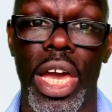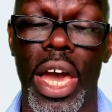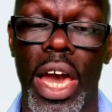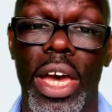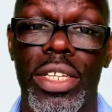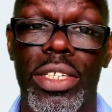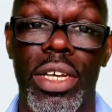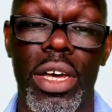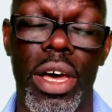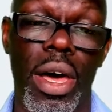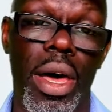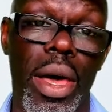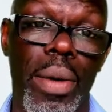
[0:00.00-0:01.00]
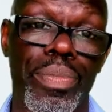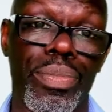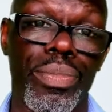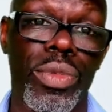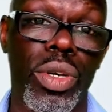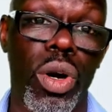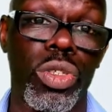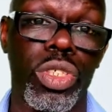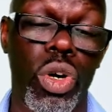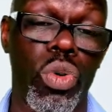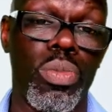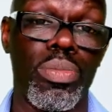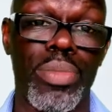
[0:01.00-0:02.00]
had
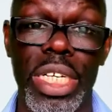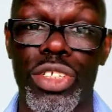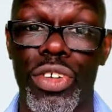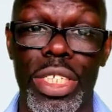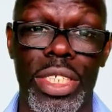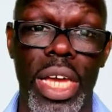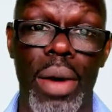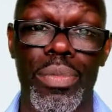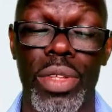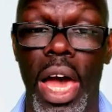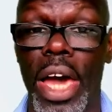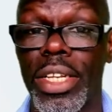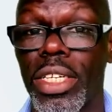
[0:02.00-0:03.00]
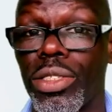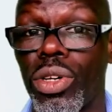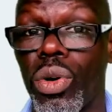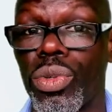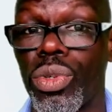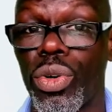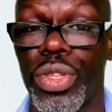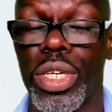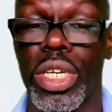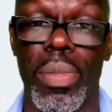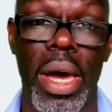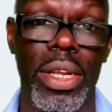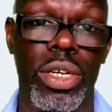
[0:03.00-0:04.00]
also major exams. I didn't know nothing
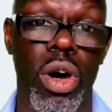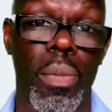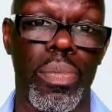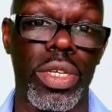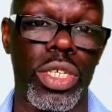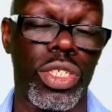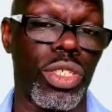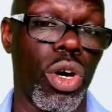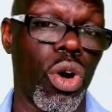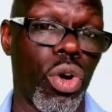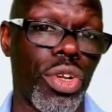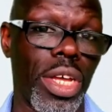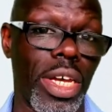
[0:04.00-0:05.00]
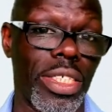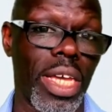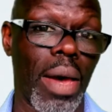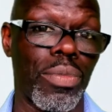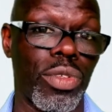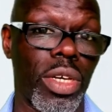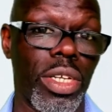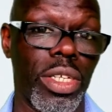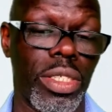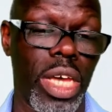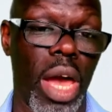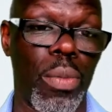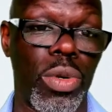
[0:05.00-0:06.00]
about the competition or the exams at the
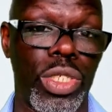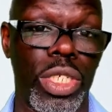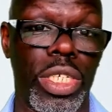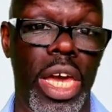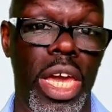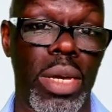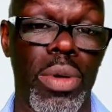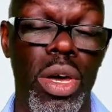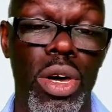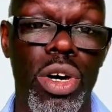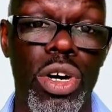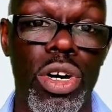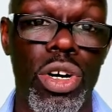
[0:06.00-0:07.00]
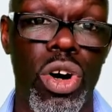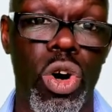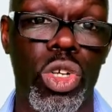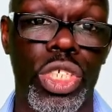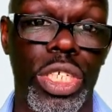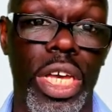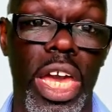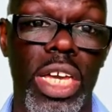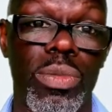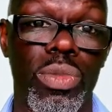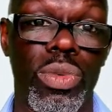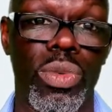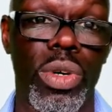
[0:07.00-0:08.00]
time when she came. All she
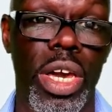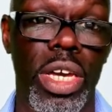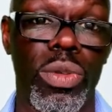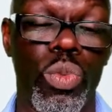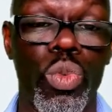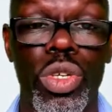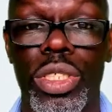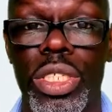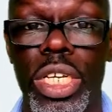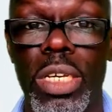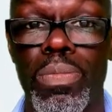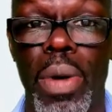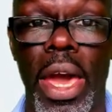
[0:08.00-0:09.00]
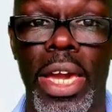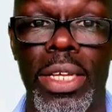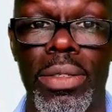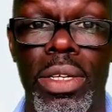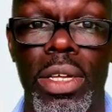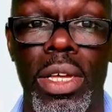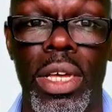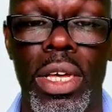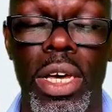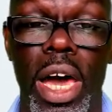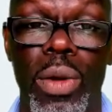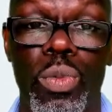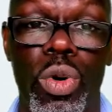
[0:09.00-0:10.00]
came in was knee pain,
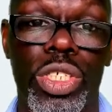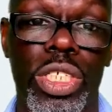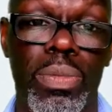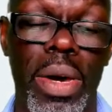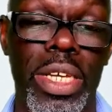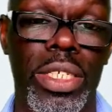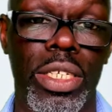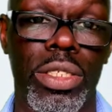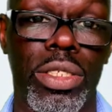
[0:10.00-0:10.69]
and what she'd basically